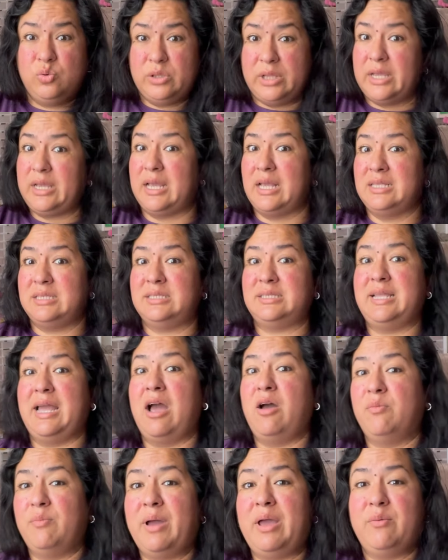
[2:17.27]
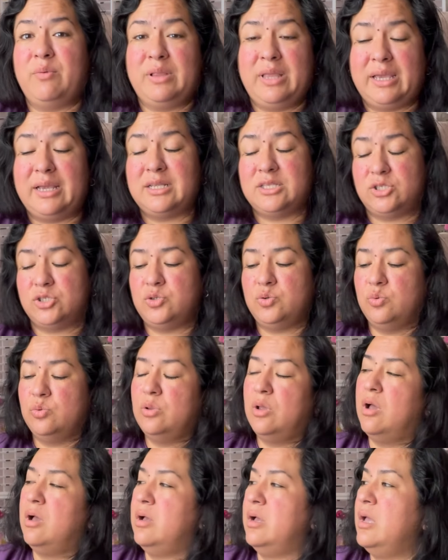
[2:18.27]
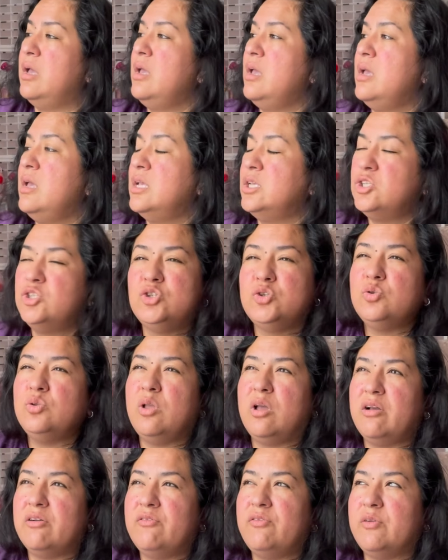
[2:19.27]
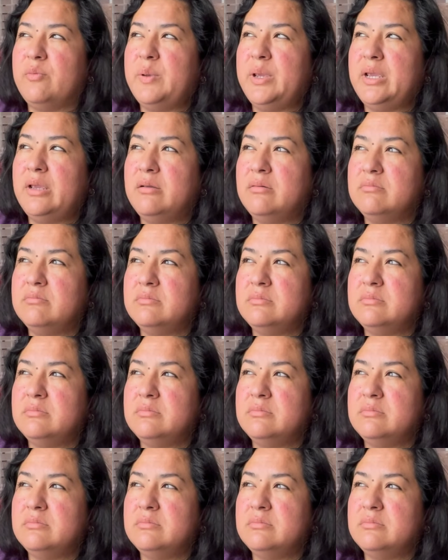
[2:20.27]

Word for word: like it's down my, like it's too long. It's too long for me.